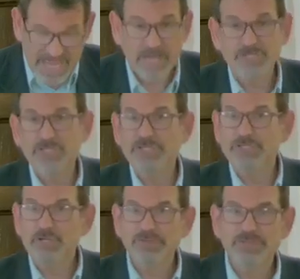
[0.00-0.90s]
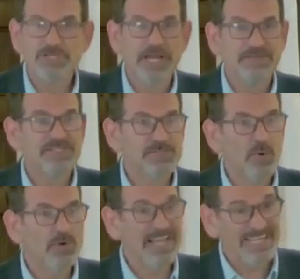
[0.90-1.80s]
actually took the giant's
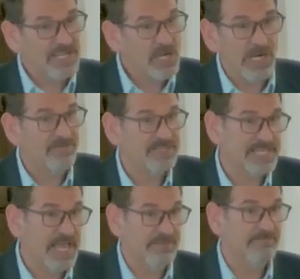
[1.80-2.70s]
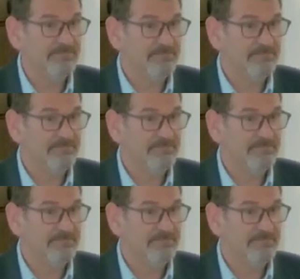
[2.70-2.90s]
sword and he cut off his head.